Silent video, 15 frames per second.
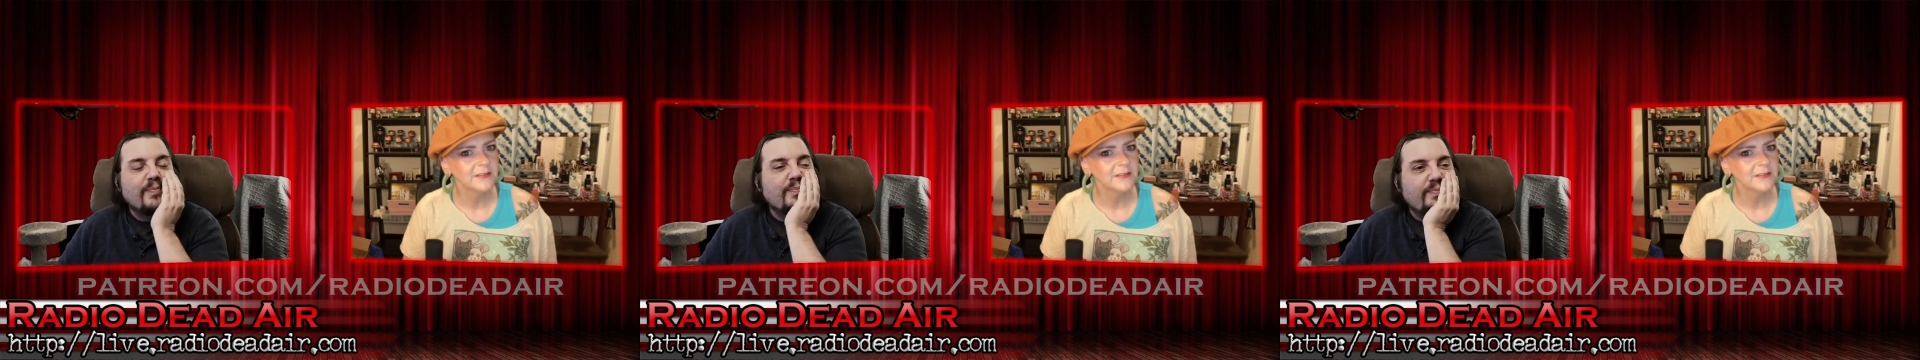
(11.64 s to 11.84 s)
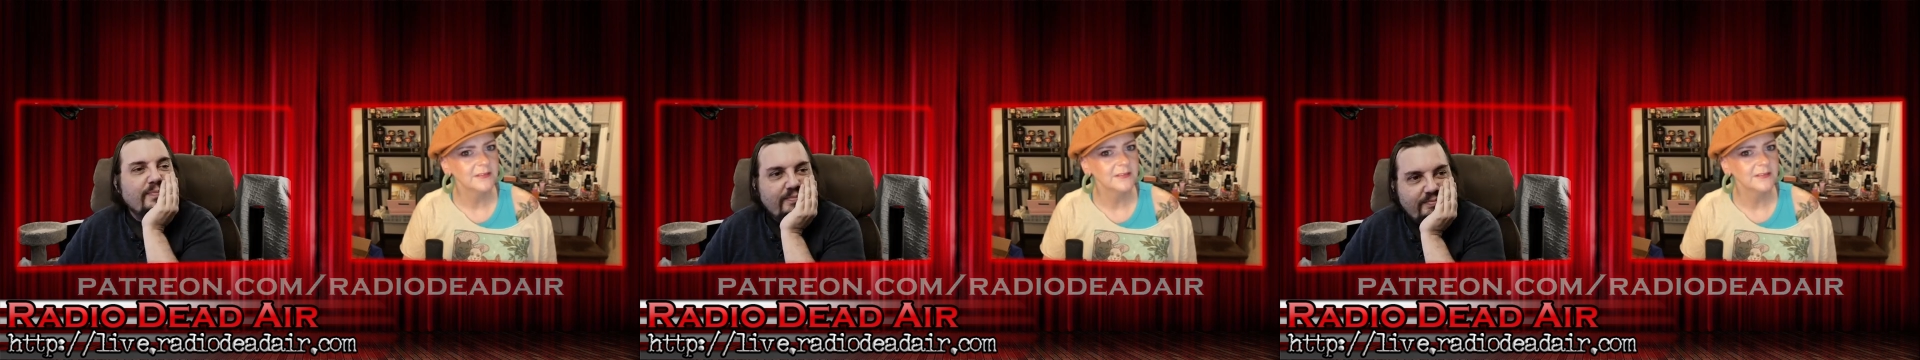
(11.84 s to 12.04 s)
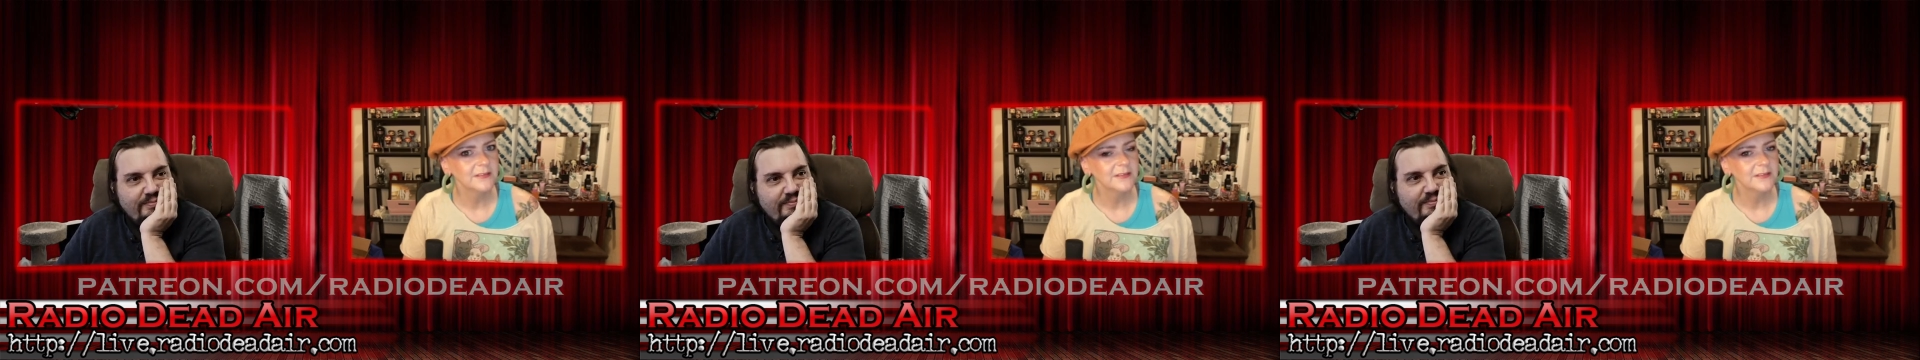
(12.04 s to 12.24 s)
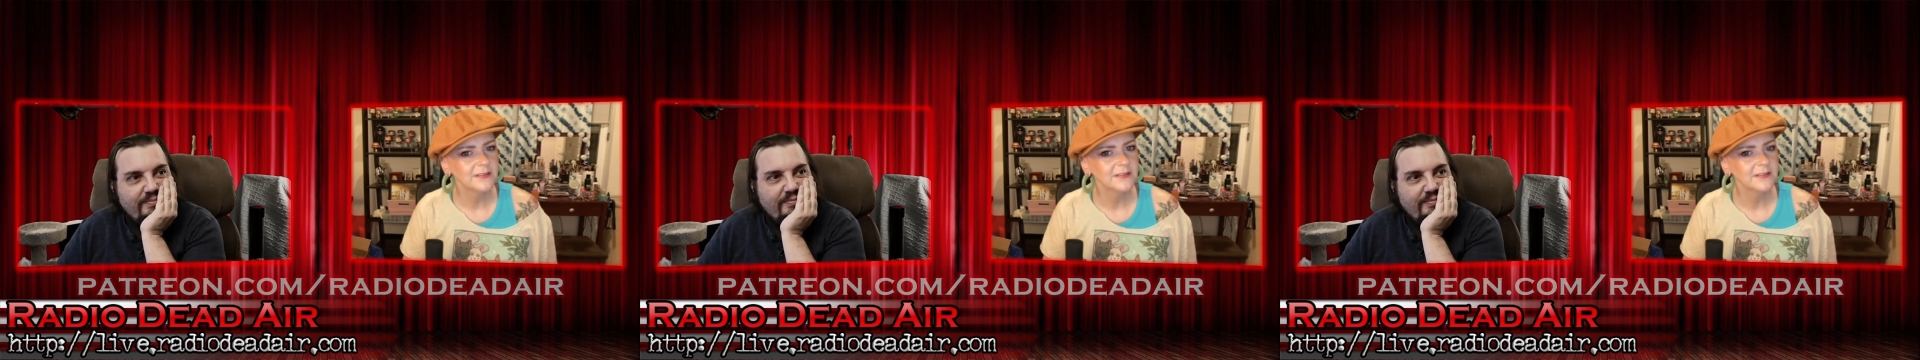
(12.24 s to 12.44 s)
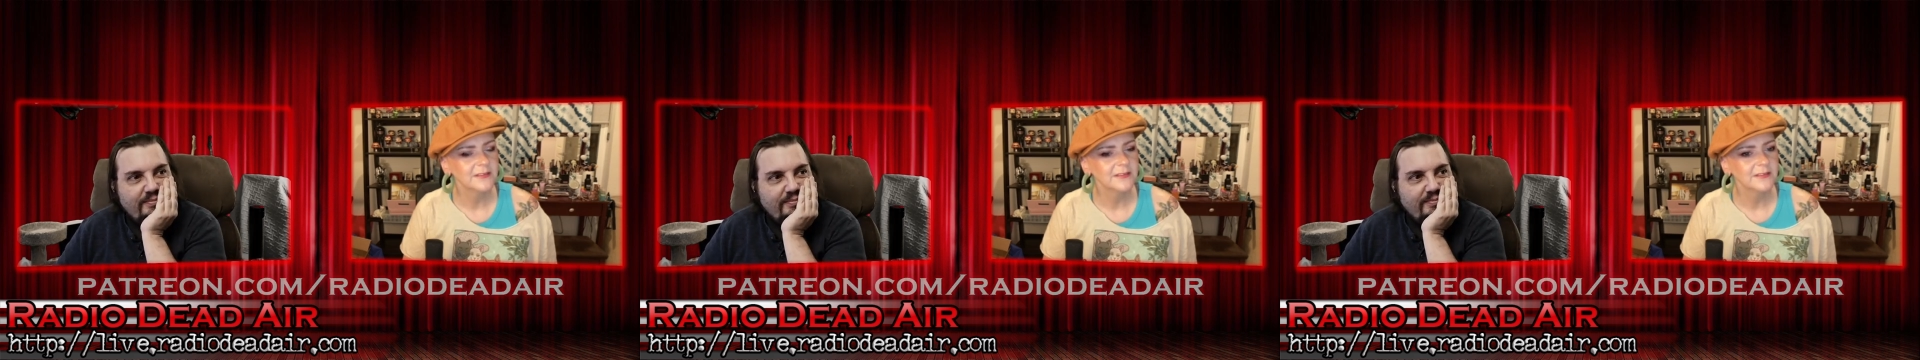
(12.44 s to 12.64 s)

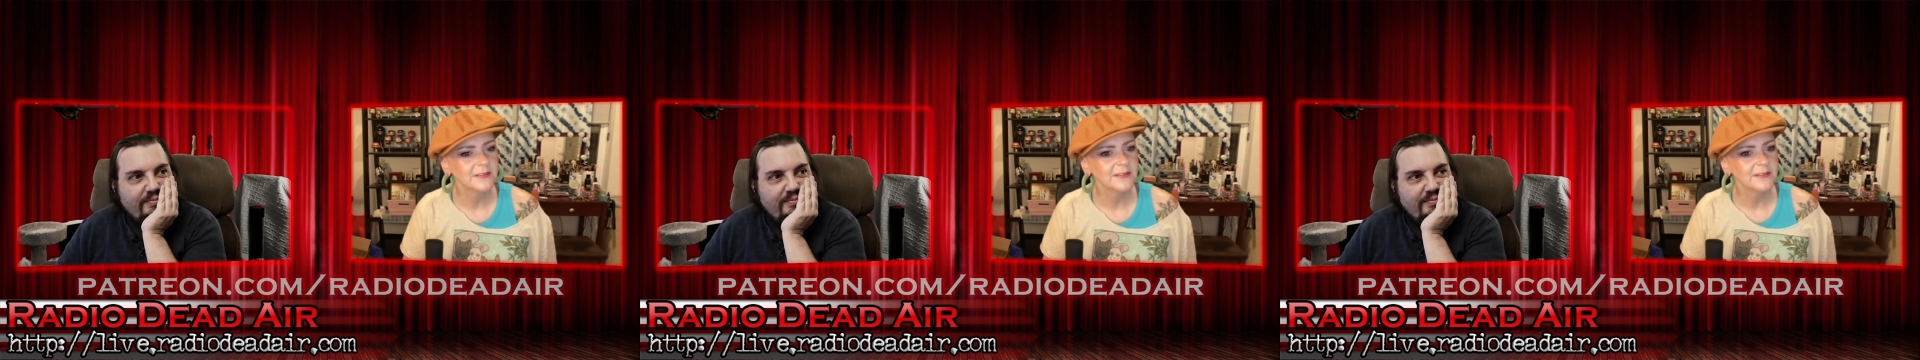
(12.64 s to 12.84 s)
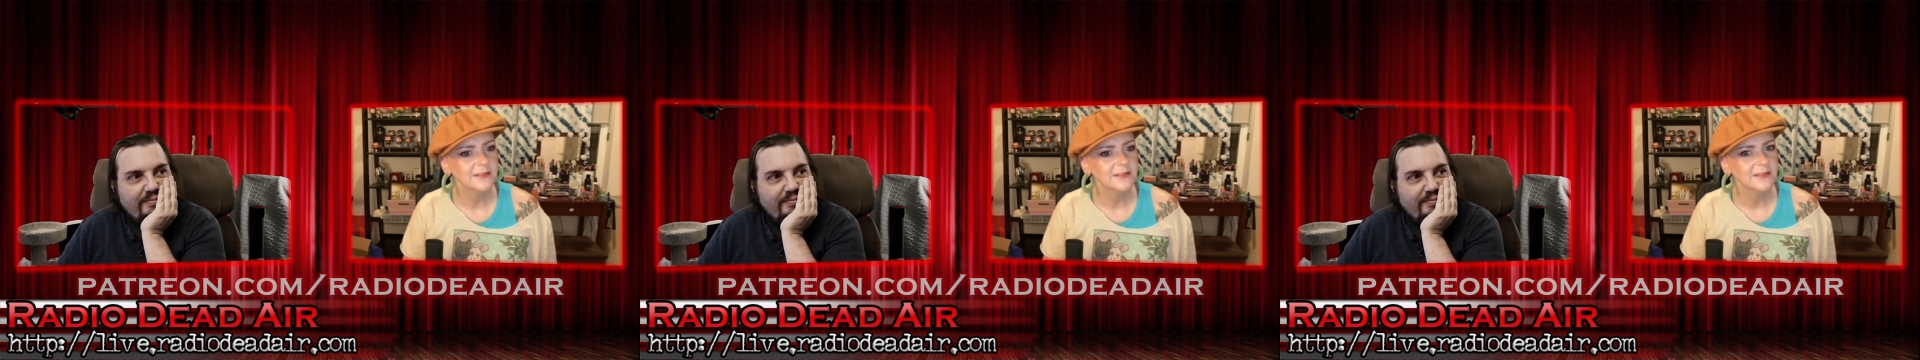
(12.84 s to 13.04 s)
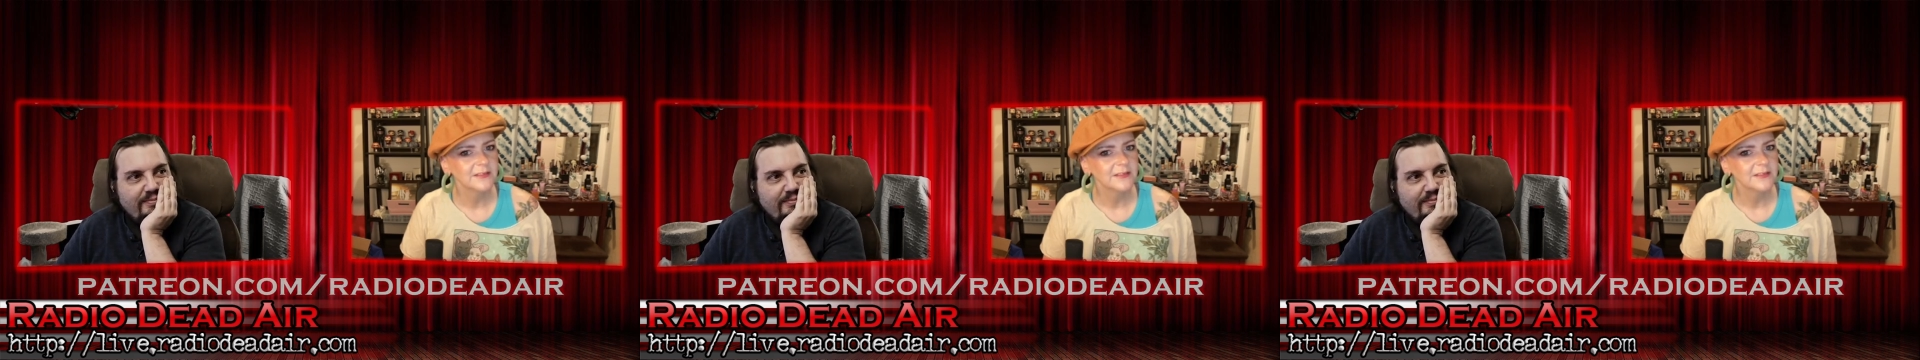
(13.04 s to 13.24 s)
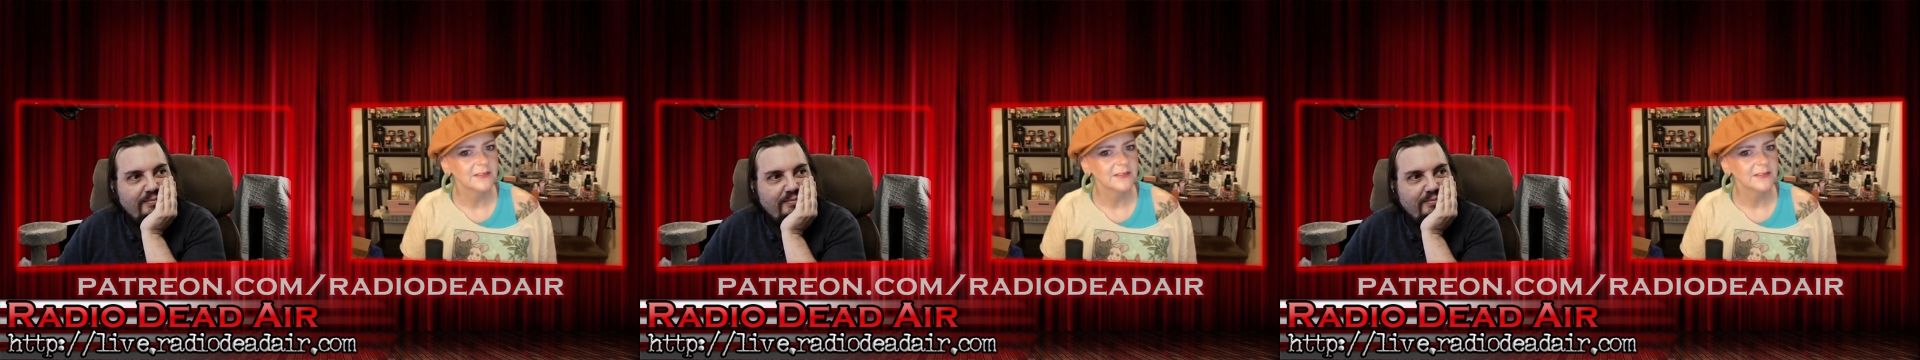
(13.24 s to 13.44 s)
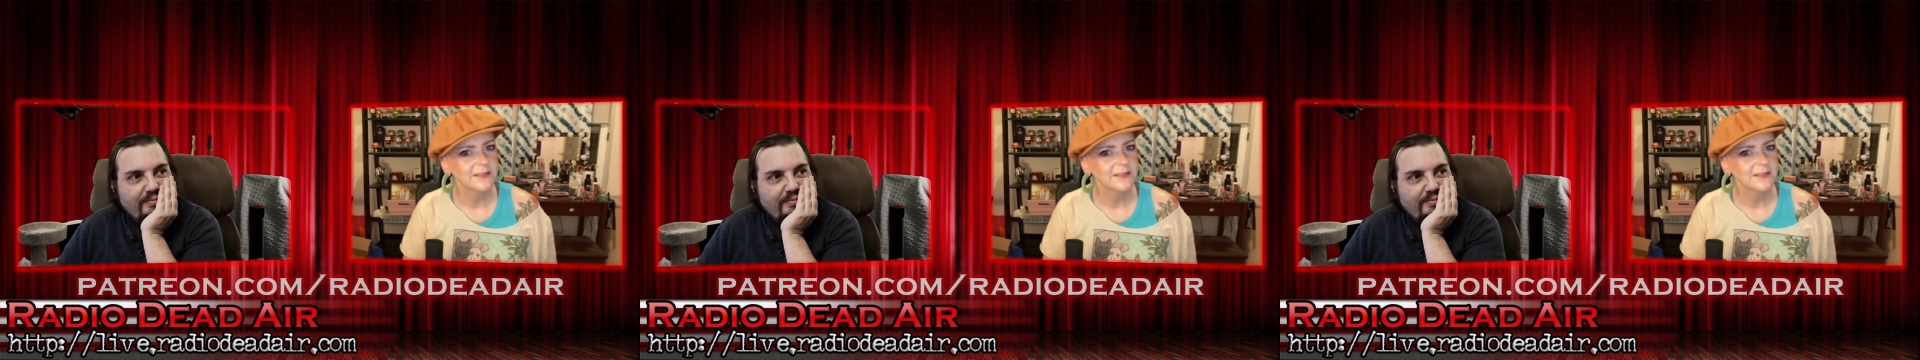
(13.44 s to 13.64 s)
Nothing is said.